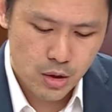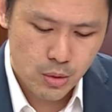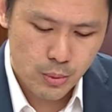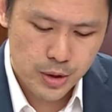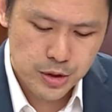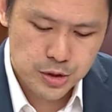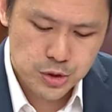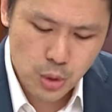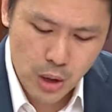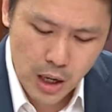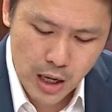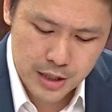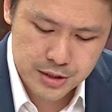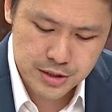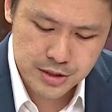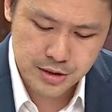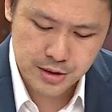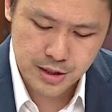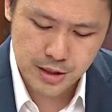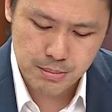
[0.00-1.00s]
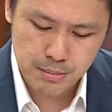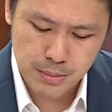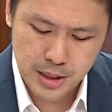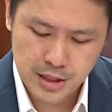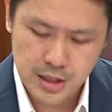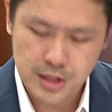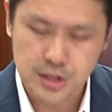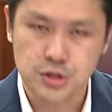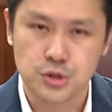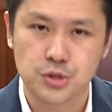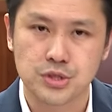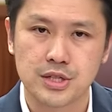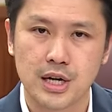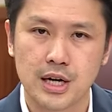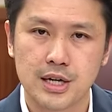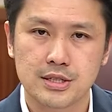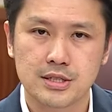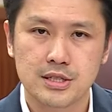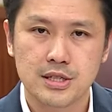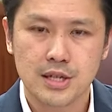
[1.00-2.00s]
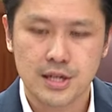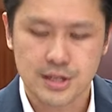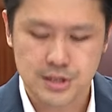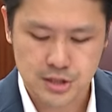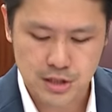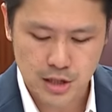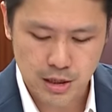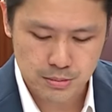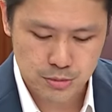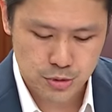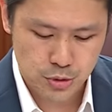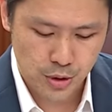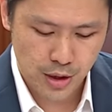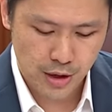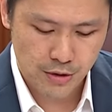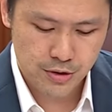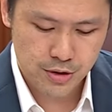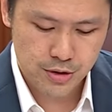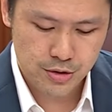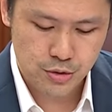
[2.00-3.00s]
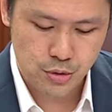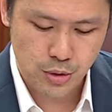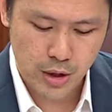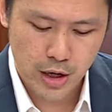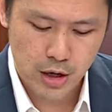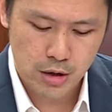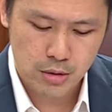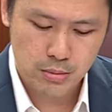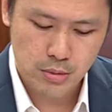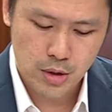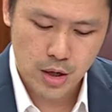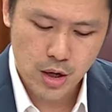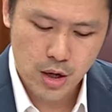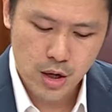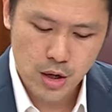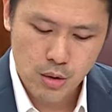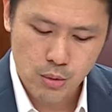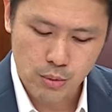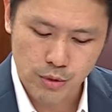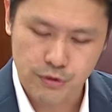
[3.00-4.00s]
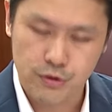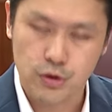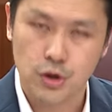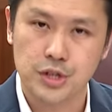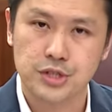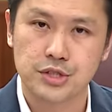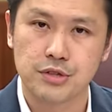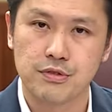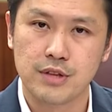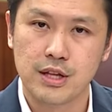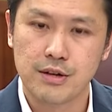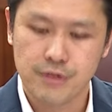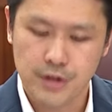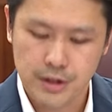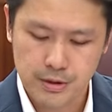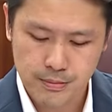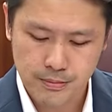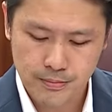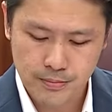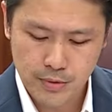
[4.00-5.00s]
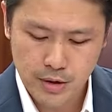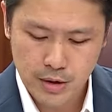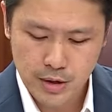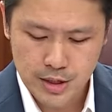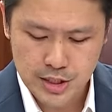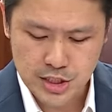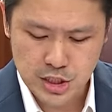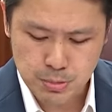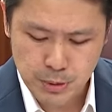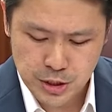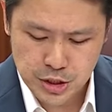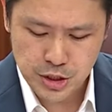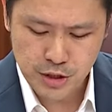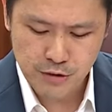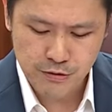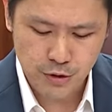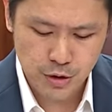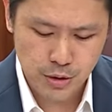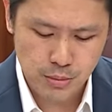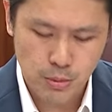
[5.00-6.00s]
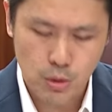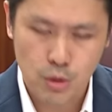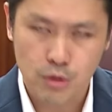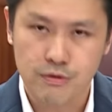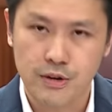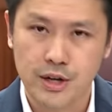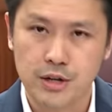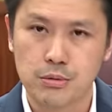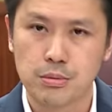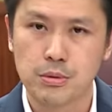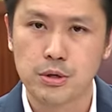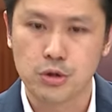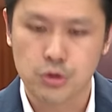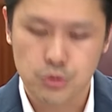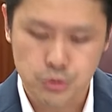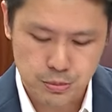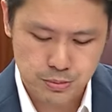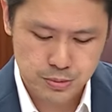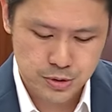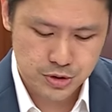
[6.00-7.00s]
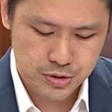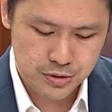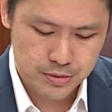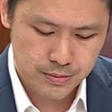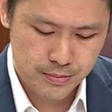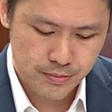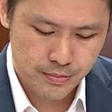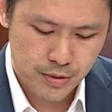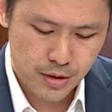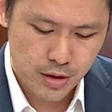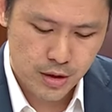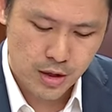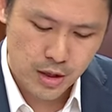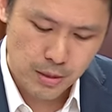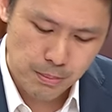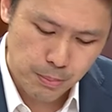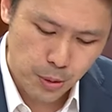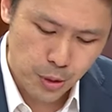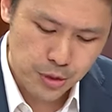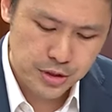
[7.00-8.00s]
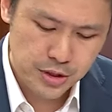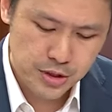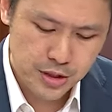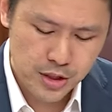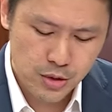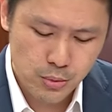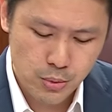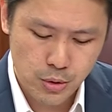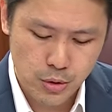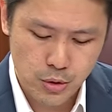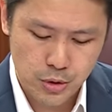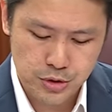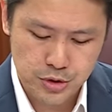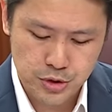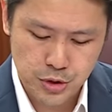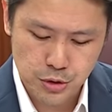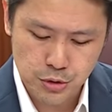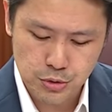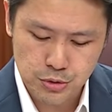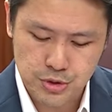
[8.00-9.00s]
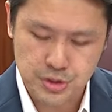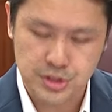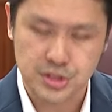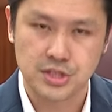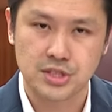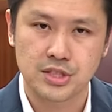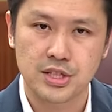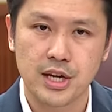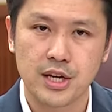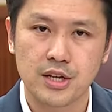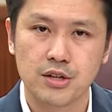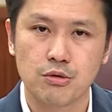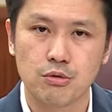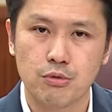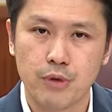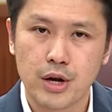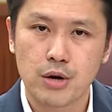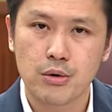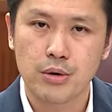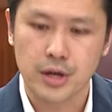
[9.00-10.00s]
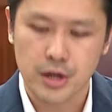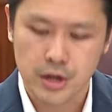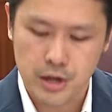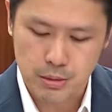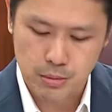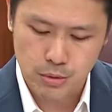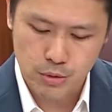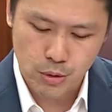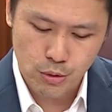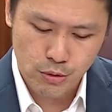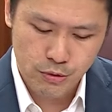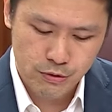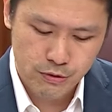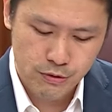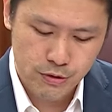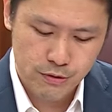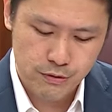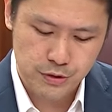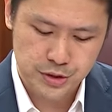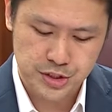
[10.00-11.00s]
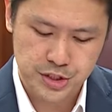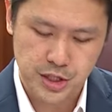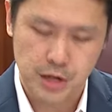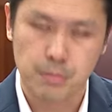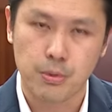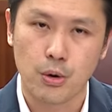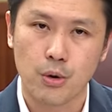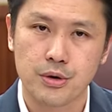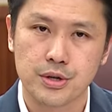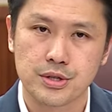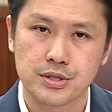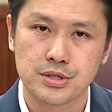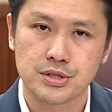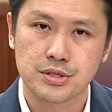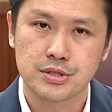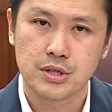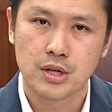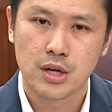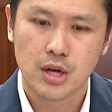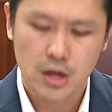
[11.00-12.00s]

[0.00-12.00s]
We're also heartened that many in society has come together to help with cost of living, especially for the more vulnerable groups. Importantly, we'll continue to sustain real income growth for Singaporeans.